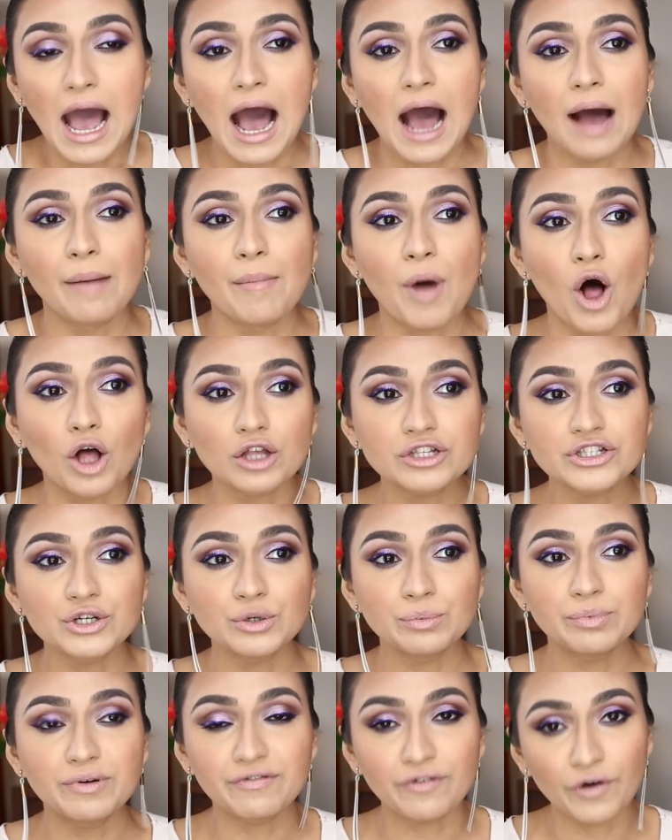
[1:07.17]

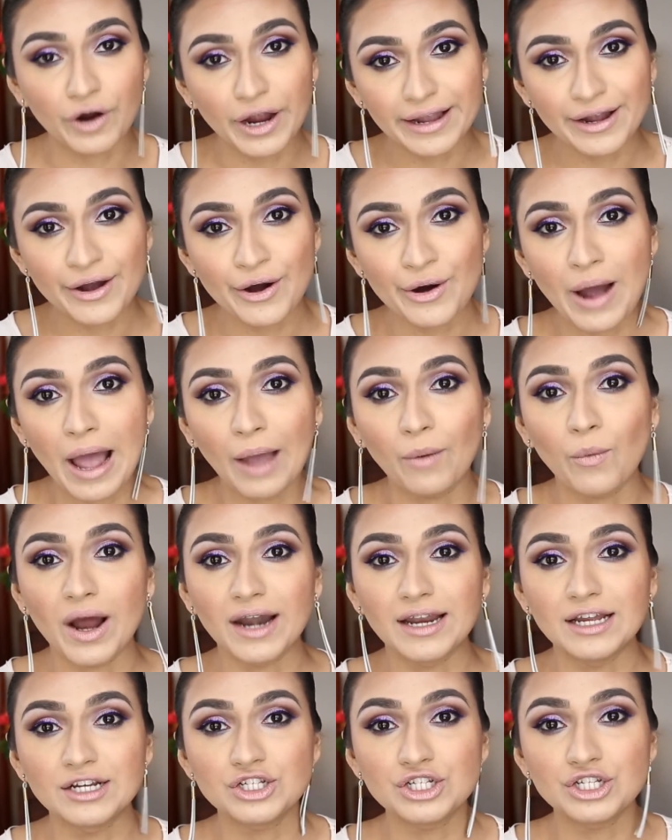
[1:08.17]
Also, before I go, I
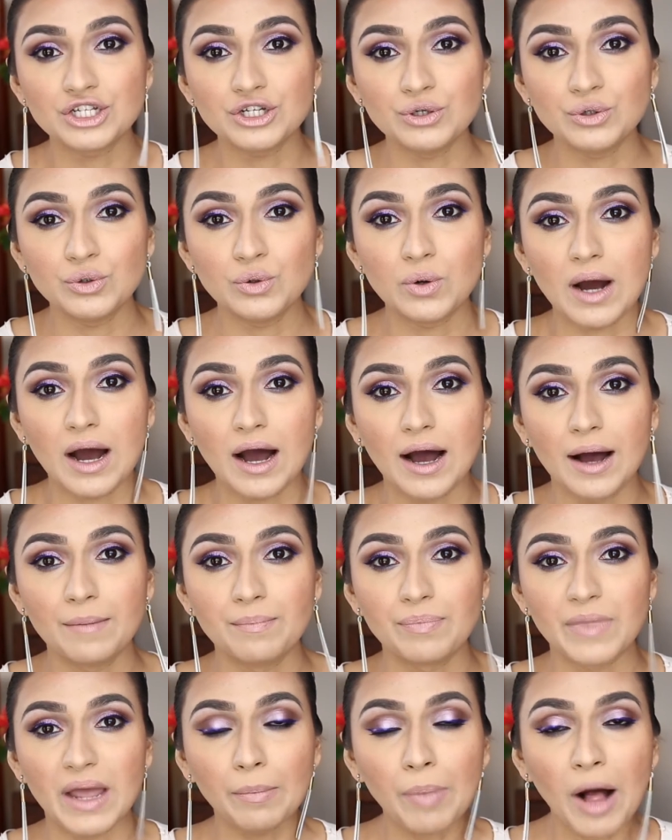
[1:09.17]
wanted to
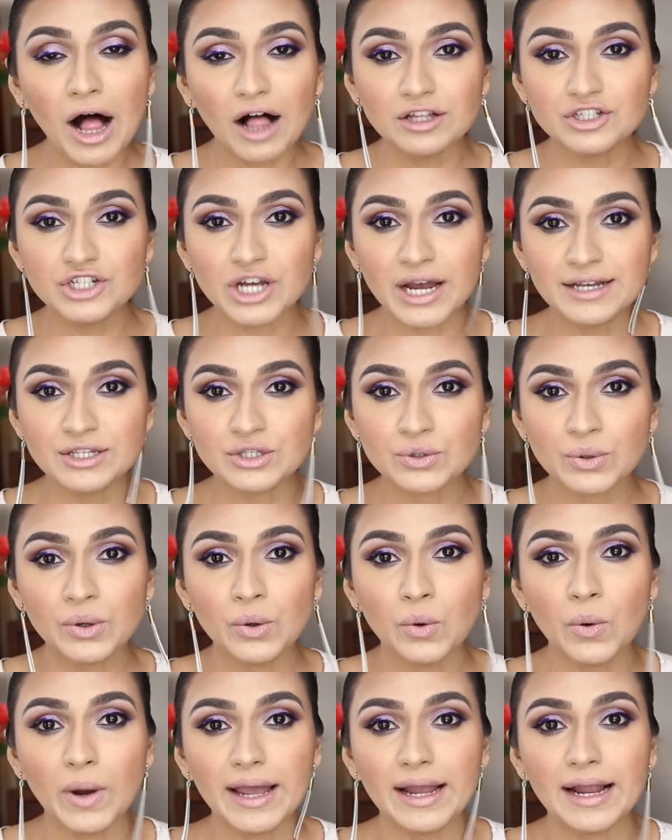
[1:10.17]
apologize real
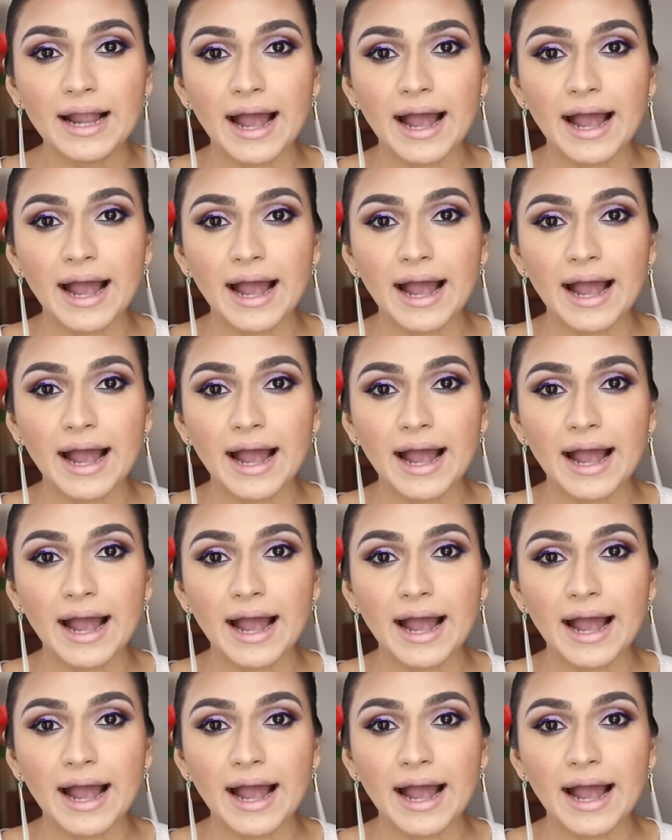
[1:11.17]
quick.